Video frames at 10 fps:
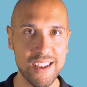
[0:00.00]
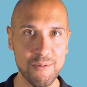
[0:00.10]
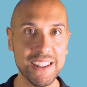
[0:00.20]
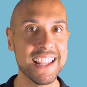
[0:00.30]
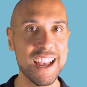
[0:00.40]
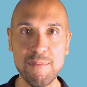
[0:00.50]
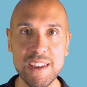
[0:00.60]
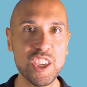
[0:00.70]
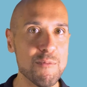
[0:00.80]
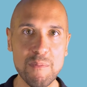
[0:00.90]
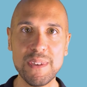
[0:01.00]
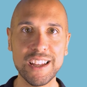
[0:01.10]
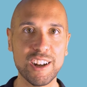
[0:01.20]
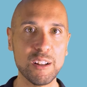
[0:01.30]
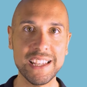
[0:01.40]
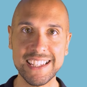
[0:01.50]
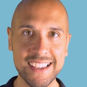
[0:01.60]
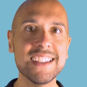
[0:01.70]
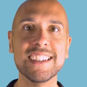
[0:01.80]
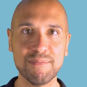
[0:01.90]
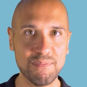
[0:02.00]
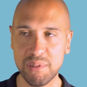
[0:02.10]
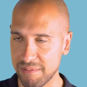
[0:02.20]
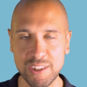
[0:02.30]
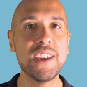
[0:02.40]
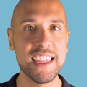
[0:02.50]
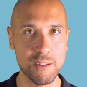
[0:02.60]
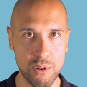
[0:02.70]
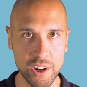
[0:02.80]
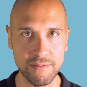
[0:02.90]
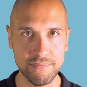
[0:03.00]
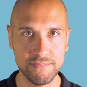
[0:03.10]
Well, they're like me, you might be incredibly exciting, but you get the point.